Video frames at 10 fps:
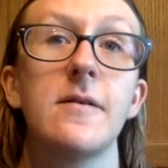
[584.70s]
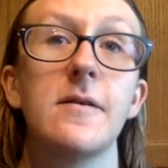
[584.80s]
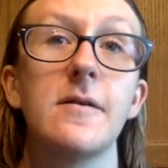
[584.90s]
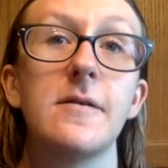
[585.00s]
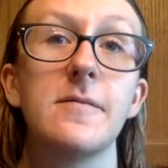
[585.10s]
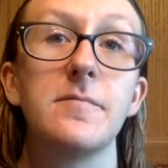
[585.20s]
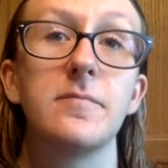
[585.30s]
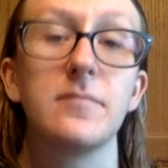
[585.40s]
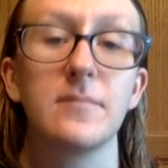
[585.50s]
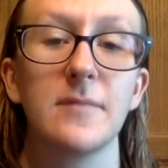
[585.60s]
Or
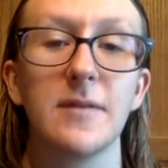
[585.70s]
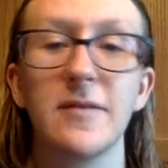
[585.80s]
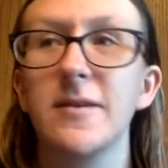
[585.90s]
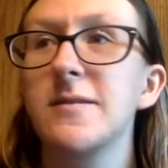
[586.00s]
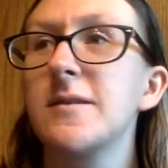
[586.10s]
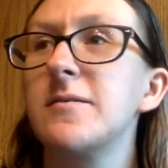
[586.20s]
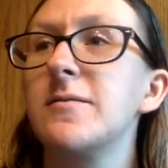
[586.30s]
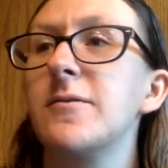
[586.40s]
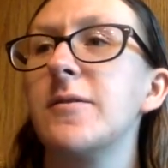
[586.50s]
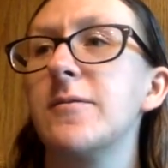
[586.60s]
that's not
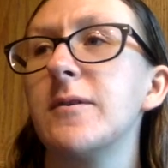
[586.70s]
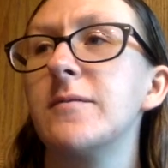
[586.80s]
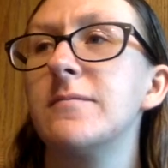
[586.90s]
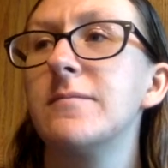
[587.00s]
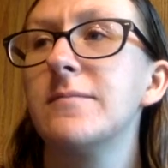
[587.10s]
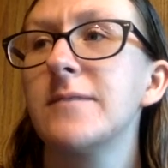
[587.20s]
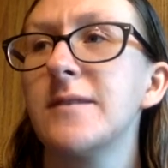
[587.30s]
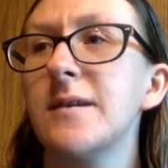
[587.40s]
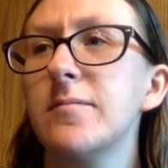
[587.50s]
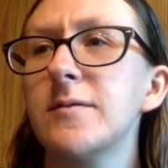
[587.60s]
the right word.
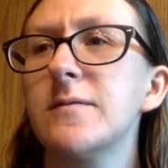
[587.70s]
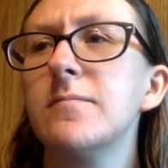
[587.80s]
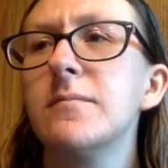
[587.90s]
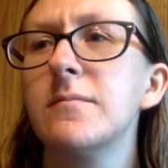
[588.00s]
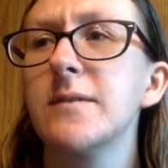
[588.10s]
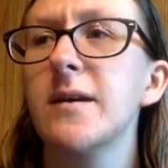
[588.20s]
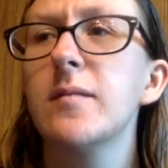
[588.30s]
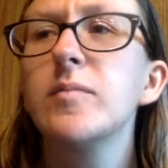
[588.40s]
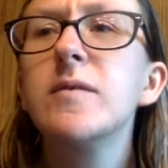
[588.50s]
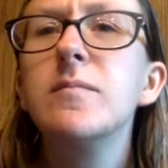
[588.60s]
Snapped?
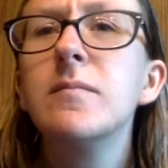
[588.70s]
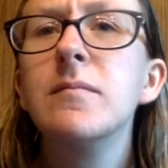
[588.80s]
Zapped?